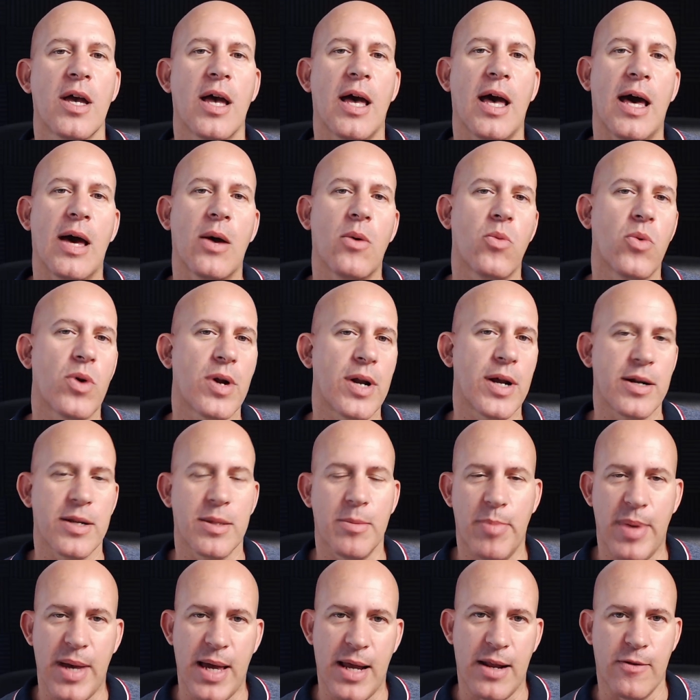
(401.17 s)
and what are the
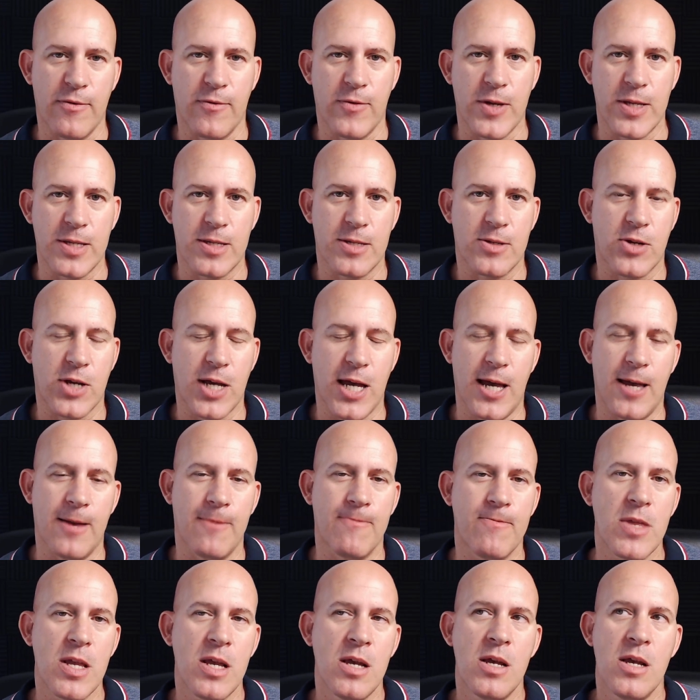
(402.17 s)
benefits, okay?
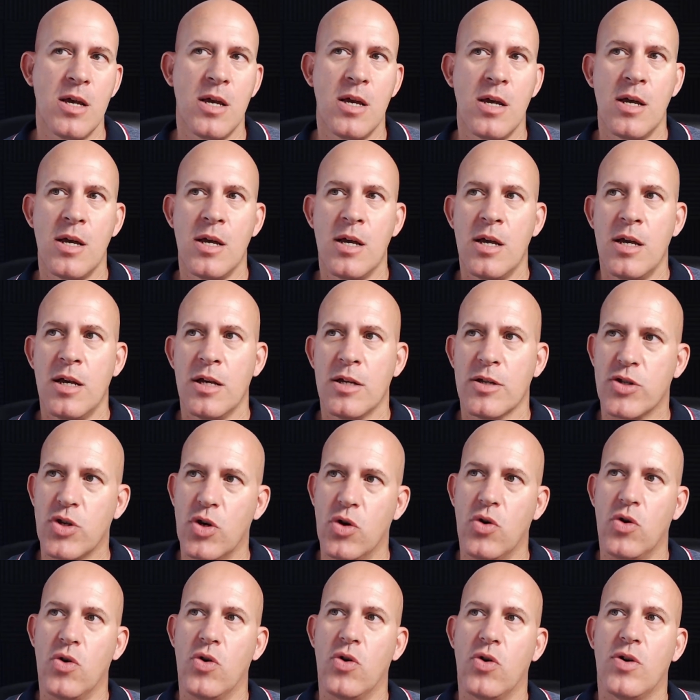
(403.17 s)

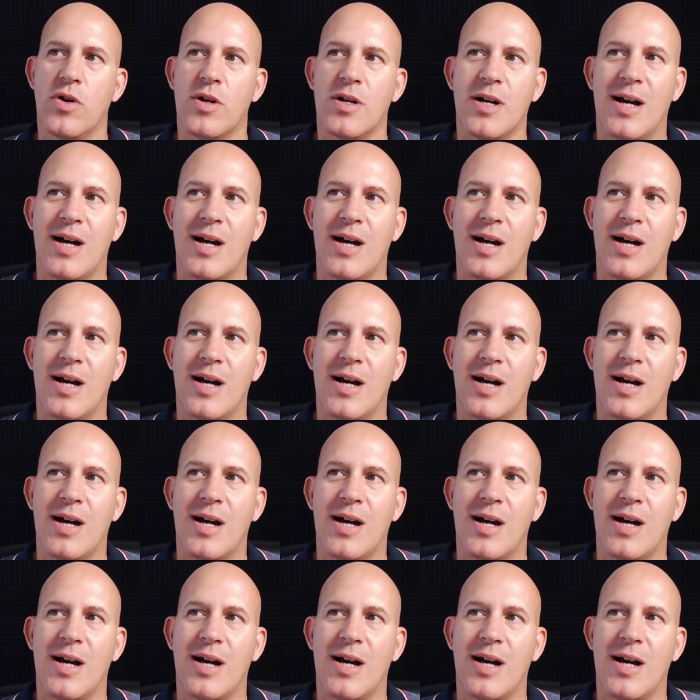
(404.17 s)
So